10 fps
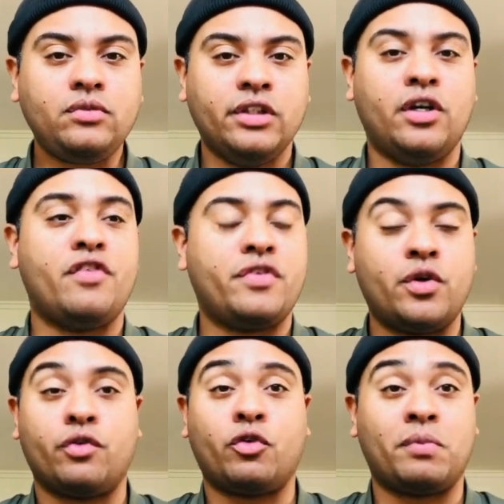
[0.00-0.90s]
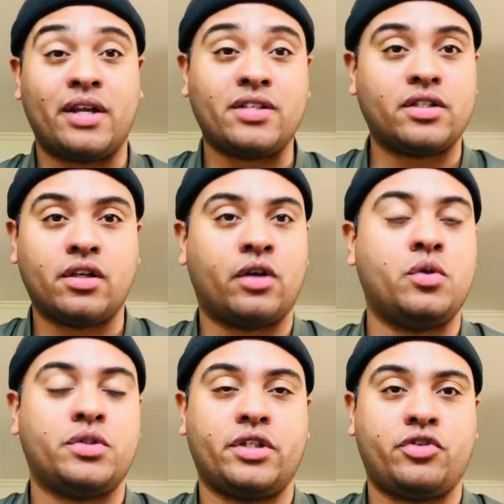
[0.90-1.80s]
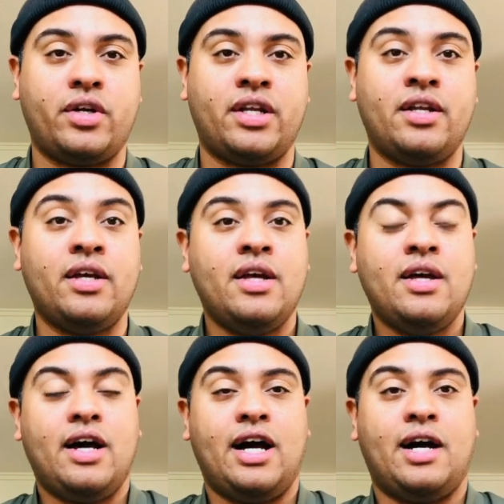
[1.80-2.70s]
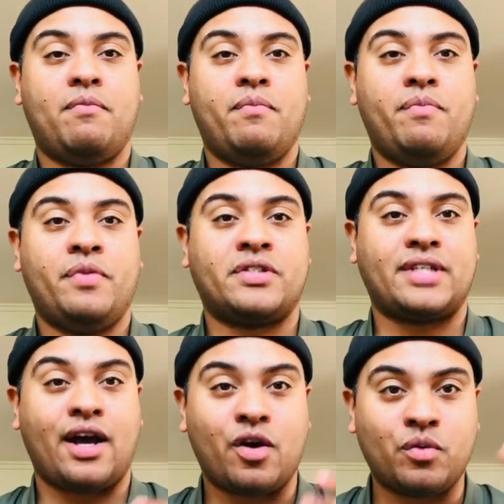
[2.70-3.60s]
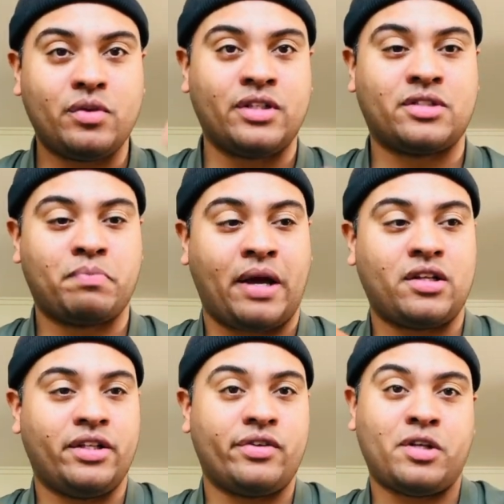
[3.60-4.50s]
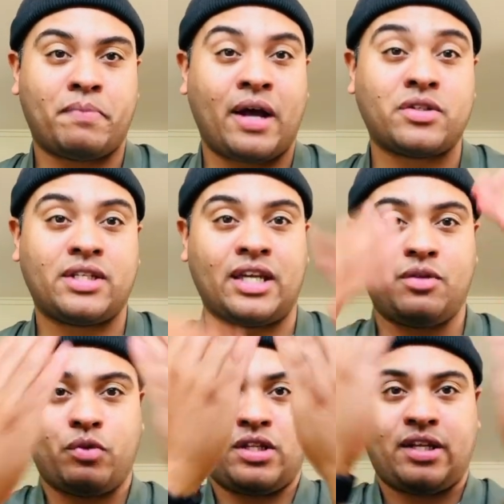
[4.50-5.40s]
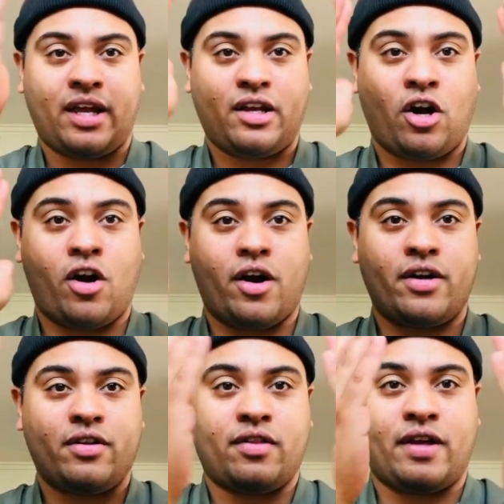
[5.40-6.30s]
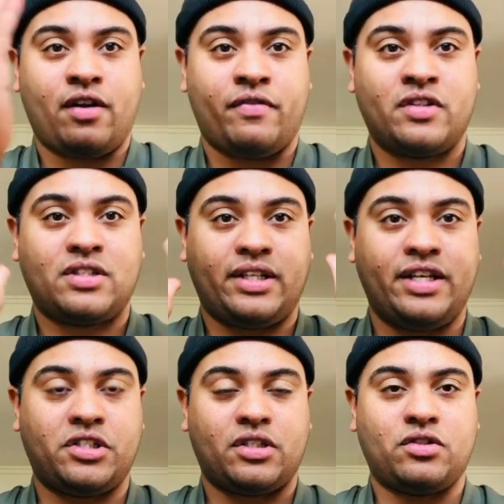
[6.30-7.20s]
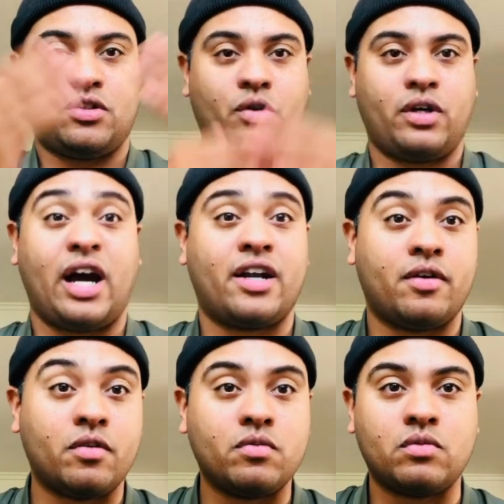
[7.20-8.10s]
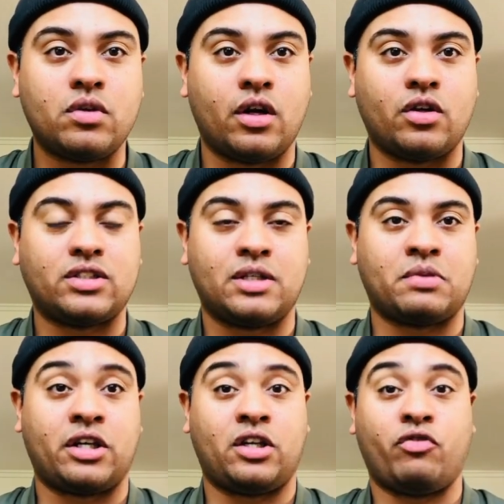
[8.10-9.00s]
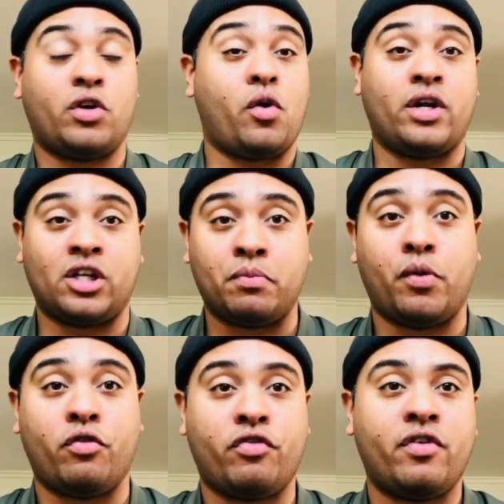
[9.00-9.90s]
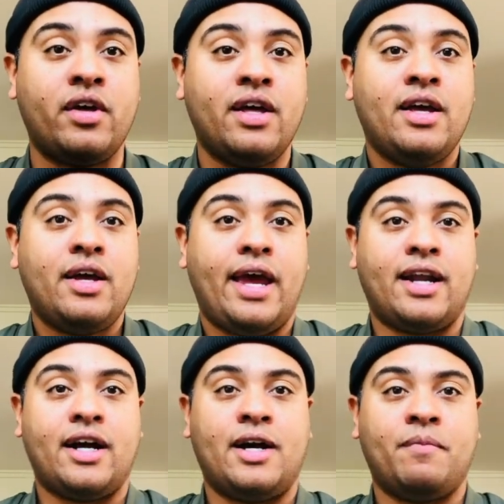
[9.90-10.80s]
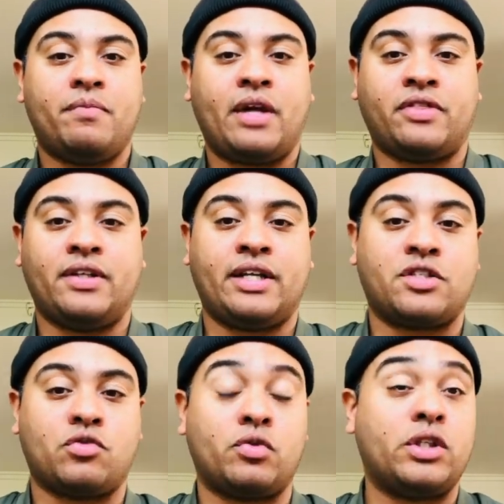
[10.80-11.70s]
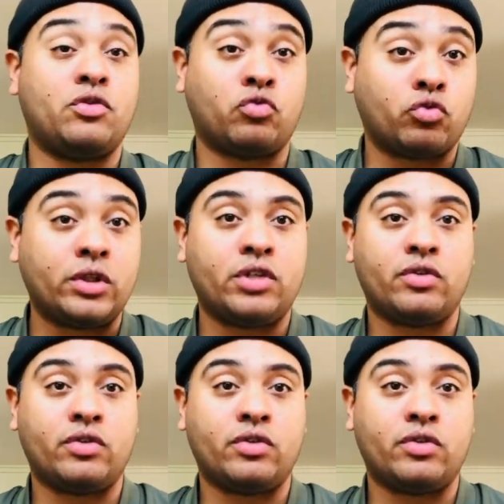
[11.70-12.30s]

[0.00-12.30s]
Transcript: if you're in a room that isn't acoustic treated, the sound is literally bouncing in within that guard of insulation. So kind of, it seems like you're recording in a booth. And I think that's a really, really,